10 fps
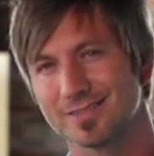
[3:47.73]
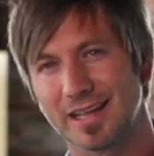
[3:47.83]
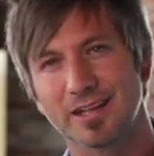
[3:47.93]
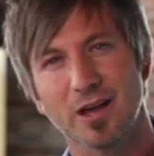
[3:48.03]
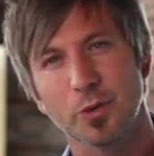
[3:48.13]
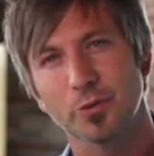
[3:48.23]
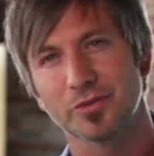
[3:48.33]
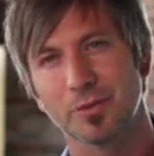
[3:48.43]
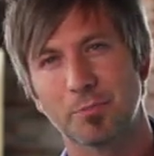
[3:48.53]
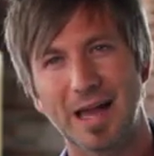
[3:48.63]
I know
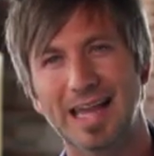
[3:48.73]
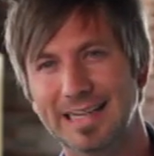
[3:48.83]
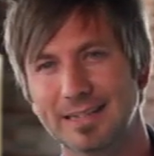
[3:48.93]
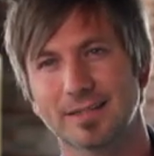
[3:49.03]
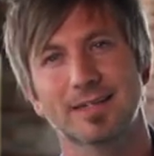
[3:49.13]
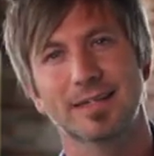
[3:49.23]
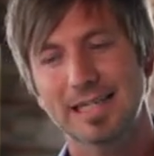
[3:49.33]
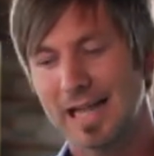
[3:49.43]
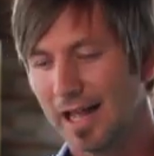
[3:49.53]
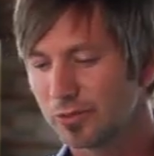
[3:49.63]
the pain.
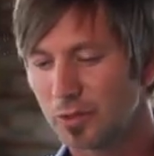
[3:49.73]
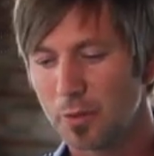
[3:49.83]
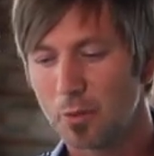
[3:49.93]
And so I